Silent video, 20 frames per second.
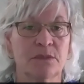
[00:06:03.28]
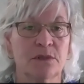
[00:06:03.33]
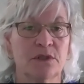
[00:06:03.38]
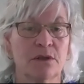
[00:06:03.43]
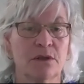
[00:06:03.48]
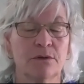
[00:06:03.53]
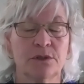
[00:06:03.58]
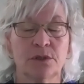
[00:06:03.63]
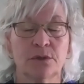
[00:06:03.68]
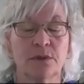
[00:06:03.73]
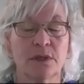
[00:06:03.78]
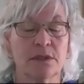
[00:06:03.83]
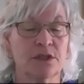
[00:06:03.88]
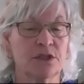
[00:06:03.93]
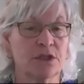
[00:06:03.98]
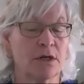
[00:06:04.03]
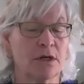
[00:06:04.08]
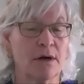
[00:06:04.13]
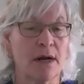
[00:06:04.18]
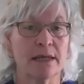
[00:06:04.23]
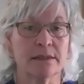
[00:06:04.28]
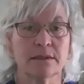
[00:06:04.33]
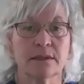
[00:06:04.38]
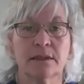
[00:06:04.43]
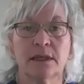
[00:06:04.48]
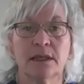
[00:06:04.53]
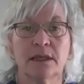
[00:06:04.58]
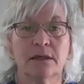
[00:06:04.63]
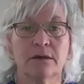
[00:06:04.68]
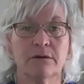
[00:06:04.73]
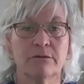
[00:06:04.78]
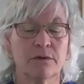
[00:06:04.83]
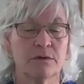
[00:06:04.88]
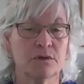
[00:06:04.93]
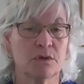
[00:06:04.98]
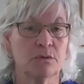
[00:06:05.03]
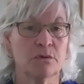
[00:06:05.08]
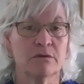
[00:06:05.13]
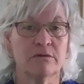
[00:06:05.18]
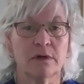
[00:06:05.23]
due to the generosity of
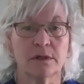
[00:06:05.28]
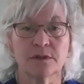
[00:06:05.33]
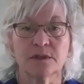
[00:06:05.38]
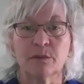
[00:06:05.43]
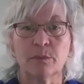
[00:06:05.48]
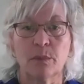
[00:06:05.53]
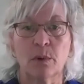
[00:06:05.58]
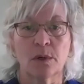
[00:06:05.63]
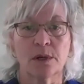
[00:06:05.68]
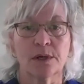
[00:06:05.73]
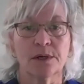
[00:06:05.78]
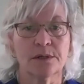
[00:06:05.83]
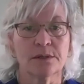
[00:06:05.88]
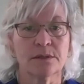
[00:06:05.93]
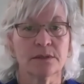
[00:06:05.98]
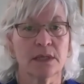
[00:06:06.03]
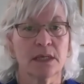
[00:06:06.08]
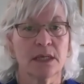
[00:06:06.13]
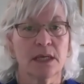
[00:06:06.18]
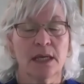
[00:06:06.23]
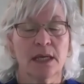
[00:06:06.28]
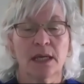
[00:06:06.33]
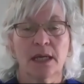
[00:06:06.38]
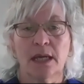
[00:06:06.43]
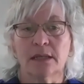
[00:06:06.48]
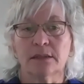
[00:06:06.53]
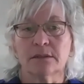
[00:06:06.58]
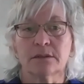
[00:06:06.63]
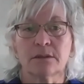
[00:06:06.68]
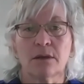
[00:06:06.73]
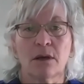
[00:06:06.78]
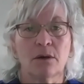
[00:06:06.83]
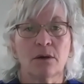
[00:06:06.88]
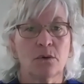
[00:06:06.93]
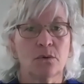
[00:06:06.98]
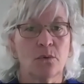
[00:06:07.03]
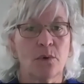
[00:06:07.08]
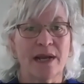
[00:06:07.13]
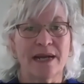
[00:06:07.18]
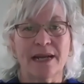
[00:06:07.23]
two of our supporters. And
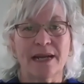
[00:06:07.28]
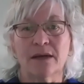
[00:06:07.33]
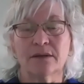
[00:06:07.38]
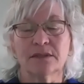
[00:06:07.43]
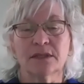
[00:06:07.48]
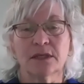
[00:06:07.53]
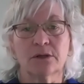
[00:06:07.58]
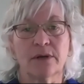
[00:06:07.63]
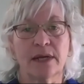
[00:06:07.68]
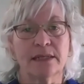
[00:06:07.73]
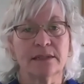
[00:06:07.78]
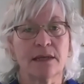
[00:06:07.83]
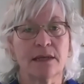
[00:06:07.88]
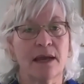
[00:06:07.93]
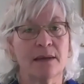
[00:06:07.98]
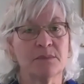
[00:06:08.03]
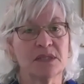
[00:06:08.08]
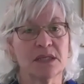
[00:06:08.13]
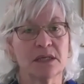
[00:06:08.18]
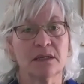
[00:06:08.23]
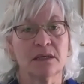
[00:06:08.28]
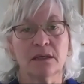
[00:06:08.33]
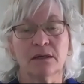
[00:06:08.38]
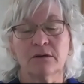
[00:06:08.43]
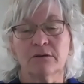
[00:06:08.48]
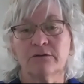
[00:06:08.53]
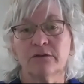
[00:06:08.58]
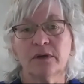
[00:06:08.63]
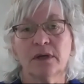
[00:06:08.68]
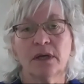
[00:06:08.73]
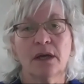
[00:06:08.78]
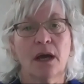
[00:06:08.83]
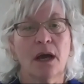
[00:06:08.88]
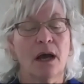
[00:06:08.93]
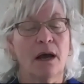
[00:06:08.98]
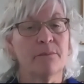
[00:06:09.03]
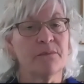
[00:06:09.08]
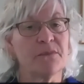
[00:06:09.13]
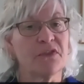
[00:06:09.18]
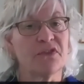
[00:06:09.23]
so right now is a great time to give.
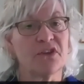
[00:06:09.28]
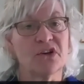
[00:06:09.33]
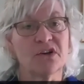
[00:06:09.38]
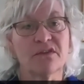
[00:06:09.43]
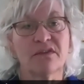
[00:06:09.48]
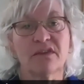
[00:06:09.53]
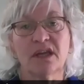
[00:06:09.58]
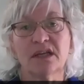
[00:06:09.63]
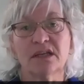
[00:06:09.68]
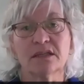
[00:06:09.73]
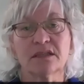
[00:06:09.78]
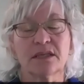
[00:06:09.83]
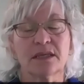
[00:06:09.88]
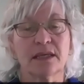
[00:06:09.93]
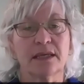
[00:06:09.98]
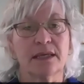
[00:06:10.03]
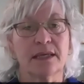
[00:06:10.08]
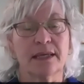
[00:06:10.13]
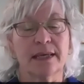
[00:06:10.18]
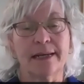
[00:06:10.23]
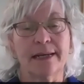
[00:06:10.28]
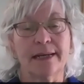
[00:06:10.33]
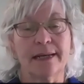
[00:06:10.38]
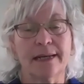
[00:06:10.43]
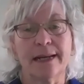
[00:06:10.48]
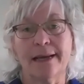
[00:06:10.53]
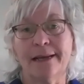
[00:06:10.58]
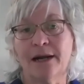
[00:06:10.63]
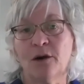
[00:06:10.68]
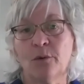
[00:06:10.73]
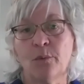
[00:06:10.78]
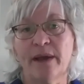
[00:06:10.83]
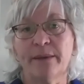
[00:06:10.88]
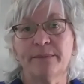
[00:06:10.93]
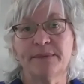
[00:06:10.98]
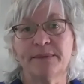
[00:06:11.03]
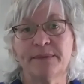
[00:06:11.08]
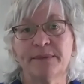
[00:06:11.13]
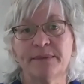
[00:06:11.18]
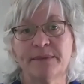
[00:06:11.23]
The third thing is get on our
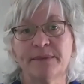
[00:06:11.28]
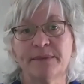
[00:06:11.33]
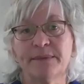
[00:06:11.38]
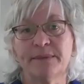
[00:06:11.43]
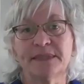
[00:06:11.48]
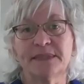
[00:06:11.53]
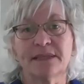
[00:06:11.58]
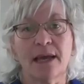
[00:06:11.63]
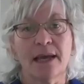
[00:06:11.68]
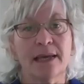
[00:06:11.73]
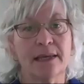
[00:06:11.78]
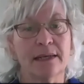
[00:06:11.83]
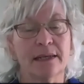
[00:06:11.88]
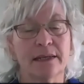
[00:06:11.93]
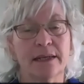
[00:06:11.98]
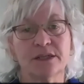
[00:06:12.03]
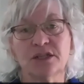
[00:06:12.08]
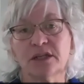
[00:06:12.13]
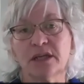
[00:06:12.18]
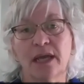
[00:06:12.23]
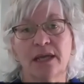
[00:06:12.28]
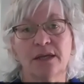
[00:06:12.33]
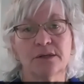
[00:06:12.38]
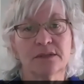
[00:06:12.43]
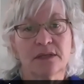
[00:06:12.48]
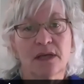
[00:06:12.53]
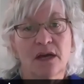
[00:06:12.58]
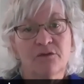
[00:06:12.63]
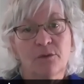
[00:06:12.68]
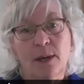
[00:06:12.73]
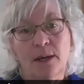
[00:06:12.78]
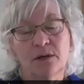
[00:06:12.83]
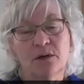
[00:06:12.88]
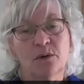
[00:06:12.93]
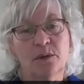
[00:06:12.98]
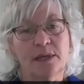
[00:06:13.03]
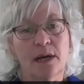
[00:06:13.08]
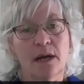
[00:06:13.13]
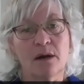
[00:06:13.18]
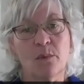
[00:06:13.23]
website and educate yourself about who we are and
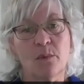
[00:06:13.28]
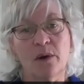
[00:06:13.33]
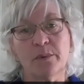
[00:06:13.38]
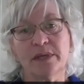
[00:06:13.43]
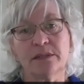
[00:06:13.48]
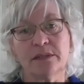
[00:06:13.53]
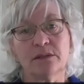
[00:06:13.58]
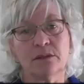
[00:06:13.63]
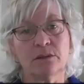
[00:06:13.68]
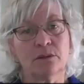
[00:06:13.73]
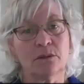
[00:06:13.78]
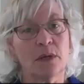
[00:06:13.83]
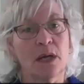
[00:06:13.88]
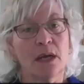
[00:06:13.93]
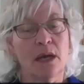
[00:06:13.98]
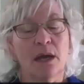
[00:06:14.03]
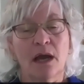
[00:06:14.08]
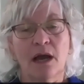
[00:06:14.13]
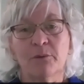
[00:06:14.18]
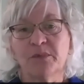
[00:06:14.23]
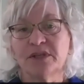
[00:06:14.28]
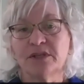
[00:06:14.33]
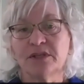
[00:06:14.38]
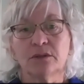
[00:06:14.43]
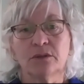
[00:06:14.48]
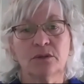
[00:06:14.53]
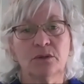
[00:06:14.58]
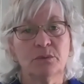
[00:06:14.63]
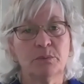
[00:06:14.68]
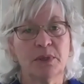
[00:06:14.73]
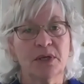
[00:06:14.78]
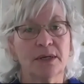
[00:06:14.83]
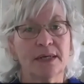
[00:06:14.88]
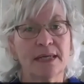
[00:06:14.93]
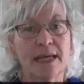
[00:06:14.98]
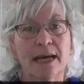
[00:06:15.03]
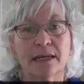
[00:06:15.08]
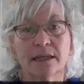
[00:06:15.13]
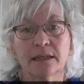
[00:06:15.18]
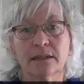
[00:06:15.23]
what we do. We do
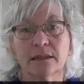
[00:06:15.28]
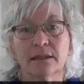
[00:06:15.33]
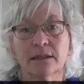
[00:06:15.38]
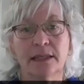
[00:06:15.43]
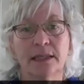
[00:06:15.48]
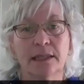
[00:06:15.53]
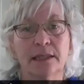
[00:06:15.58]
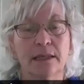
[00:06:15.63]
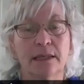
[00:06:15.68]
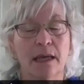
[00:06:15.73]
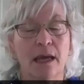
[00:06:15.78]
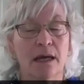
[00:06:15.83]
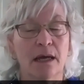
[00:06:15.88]
periodically